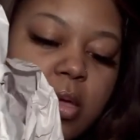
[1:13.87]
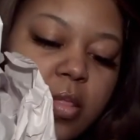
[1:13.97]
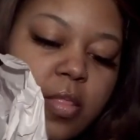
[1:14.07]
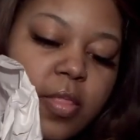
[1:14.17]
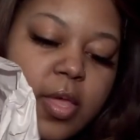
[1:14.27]

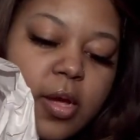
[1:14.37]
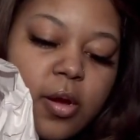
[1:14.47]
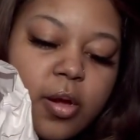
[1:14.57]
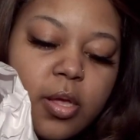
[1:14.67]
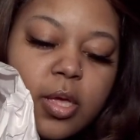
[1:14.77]

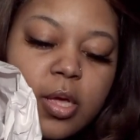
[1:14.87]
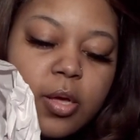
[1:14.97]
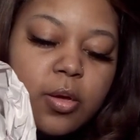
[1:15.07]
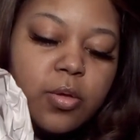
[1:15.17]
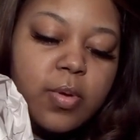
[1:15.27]
there you
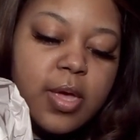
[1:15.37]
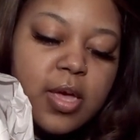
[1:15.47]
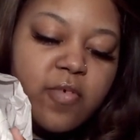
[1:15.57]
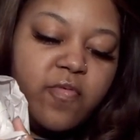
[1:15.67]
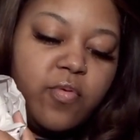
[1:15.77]
go you
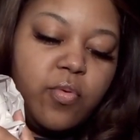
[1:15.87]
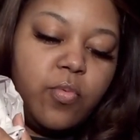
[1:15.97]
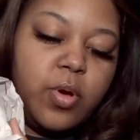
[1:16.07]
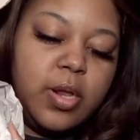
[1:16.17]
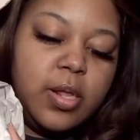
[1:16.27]
have
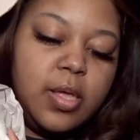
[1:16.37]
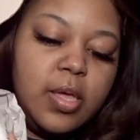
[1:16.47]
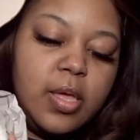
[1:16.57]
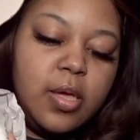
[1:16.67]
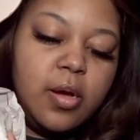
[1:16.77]
one
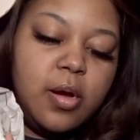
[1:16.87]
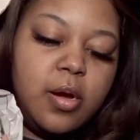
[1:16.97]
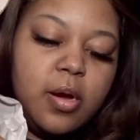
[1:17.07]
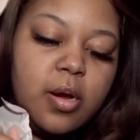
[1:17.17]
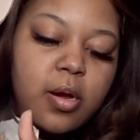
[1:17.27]

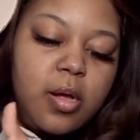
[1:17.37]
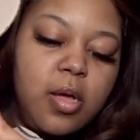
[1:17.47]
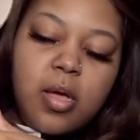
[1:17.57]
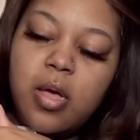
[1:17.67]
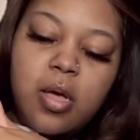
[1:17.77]
here
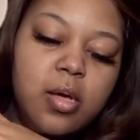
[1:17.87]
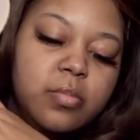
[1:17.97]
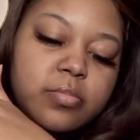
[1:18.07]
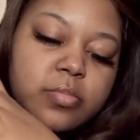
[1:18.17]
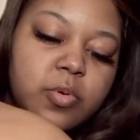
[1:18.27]

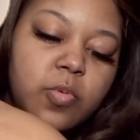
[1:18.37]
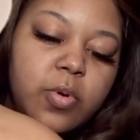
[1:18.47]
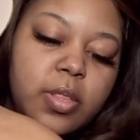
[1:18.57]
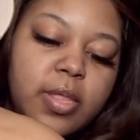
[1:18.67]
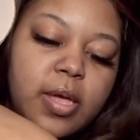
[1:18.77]
um,
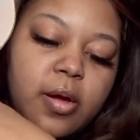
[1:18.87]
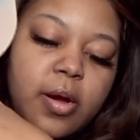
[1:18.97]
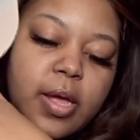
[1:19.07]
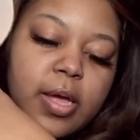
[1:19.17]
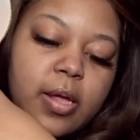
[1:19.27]
one
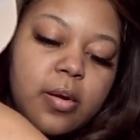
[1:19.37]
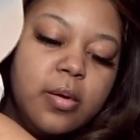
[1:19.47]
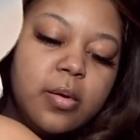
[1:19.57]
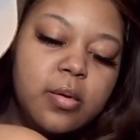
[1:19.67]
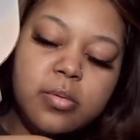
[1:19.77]
there
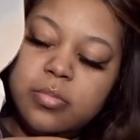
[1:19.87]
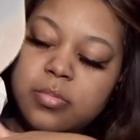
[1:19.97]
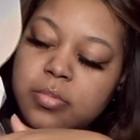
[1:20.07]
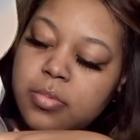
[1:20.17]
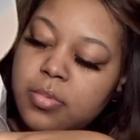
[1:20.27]
and
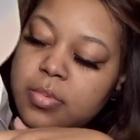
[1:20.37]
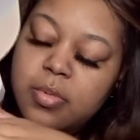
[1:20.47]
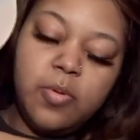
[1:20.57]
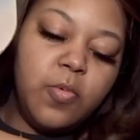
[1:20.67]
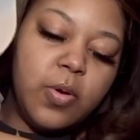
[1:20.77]

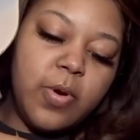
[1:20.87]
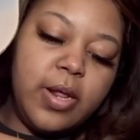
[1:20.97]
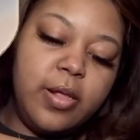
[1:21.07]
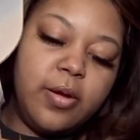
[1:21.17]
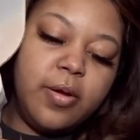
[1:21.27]
one
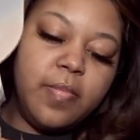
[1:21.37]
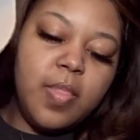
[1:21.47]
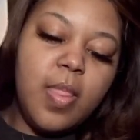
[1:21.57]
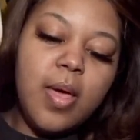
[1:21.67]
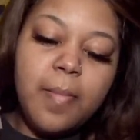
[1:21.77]
right here
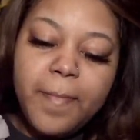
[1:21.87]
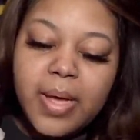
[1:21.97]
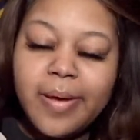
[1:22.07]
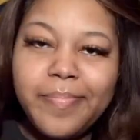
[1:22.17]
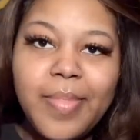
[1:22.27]

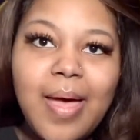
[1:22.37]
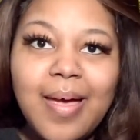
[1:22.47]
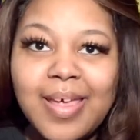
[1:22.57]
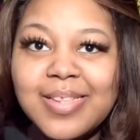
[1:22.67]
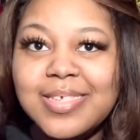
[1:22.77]
but
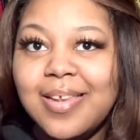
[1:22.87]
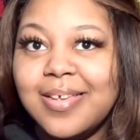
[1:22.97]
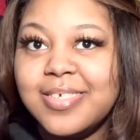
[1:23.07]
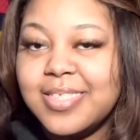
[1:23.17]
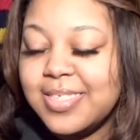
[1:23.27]
I'll get into that
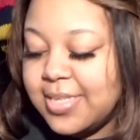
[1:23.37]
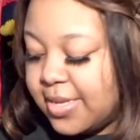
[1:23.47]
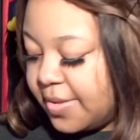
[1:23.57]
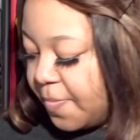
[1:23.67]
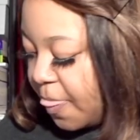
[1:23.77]
in just a
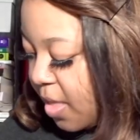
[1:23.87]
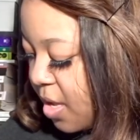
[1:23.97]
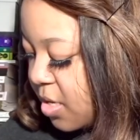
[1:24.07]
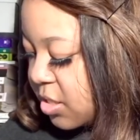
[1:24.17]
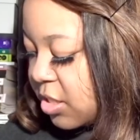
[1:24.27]
second
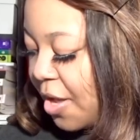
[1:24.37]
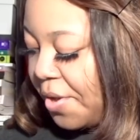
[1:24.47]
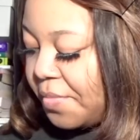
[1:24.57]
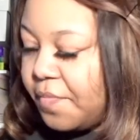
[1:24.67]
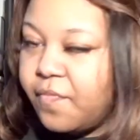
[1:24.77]

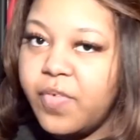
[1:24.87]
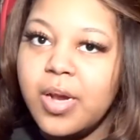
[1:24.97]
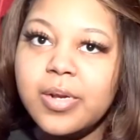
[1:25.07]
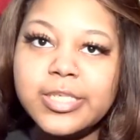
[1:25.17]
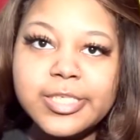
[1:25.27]
so
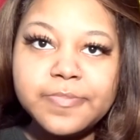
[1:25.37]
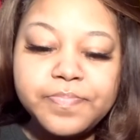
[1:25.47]
first